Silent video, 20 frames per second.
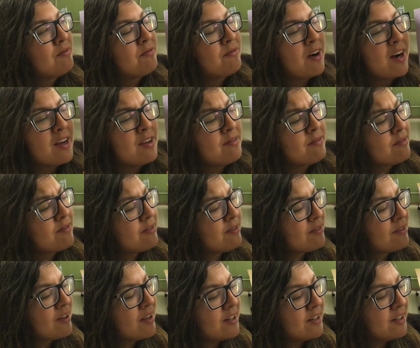$5
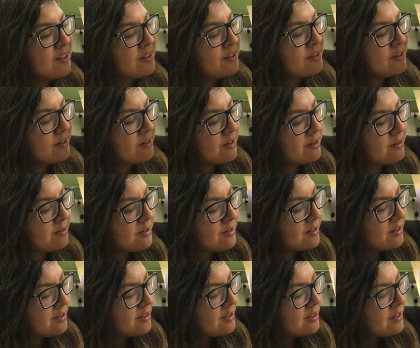at Indigo. It
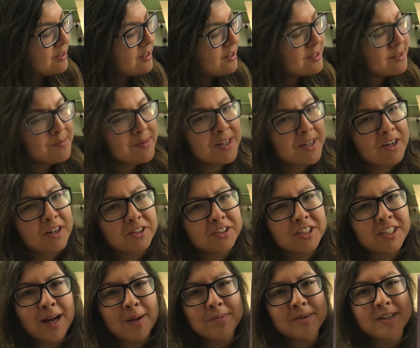used to be called
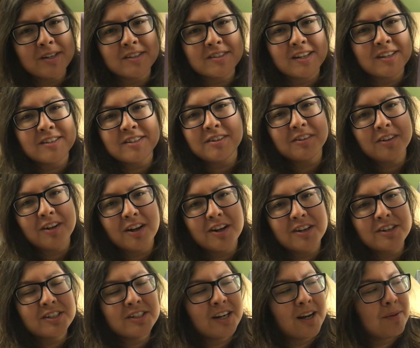Chapters. I still call
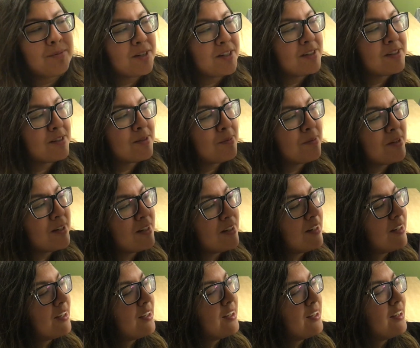it Chapters, but
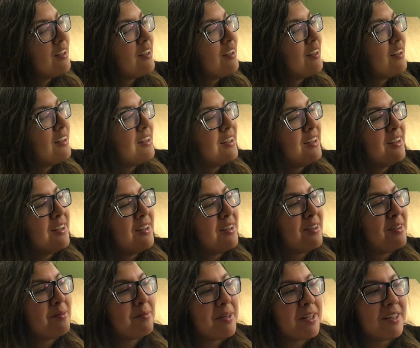
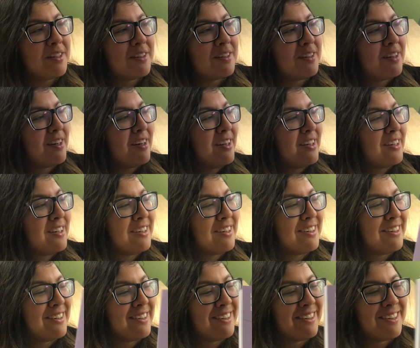oh my god.
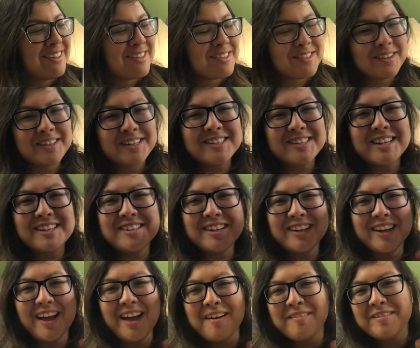So this has
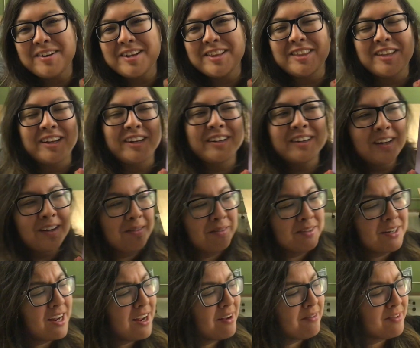like everything.
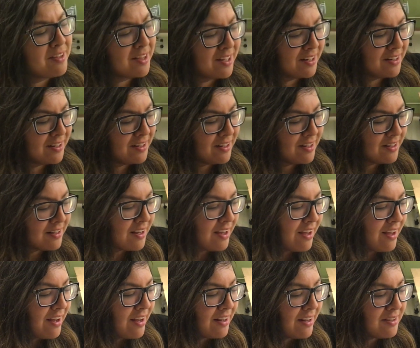Well, not everything.
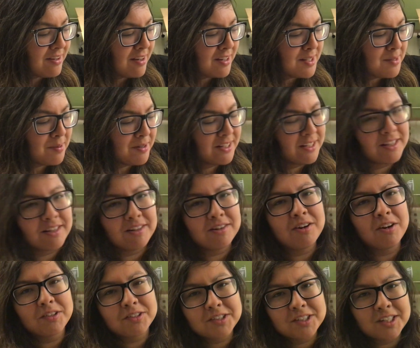It talks about like the
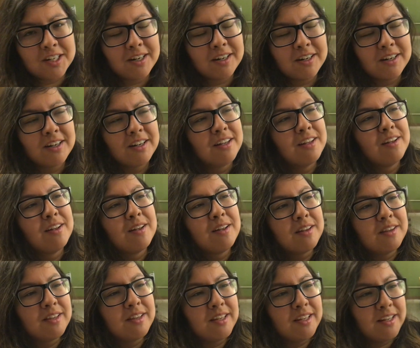culture,
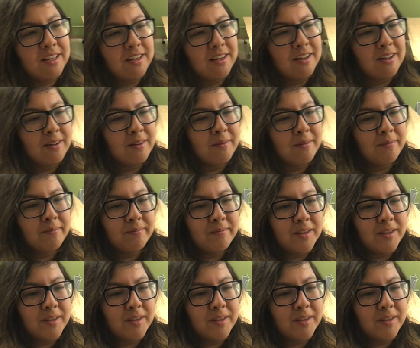the